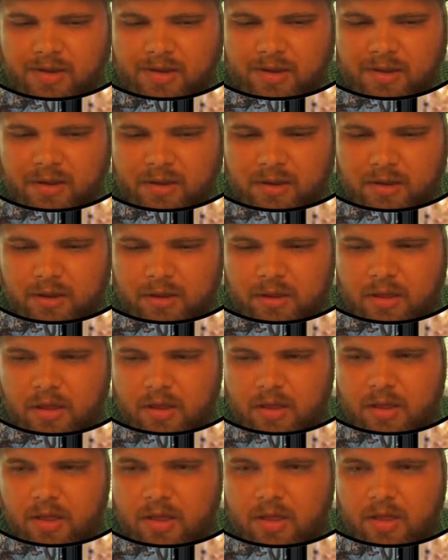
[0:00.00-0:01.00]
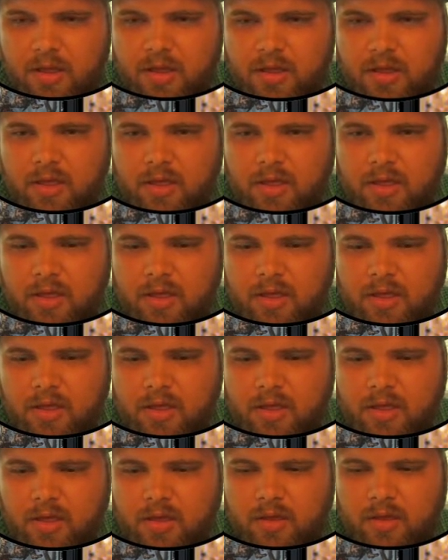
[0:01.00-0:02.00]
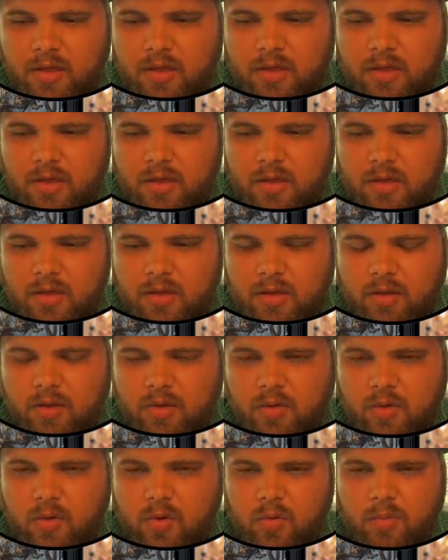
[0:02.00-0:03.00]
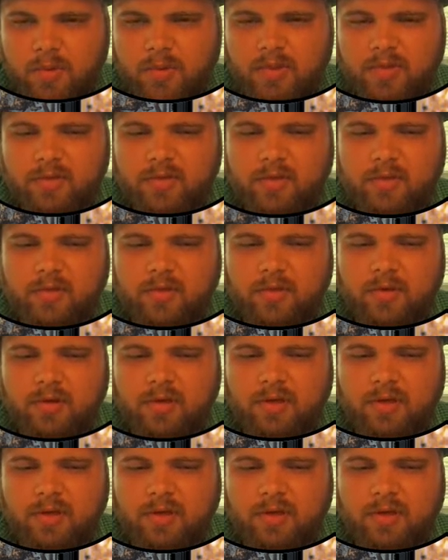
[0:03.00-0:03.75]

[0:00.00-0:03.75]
We do draw the Tron land, so we get 2 Ancient Stirrings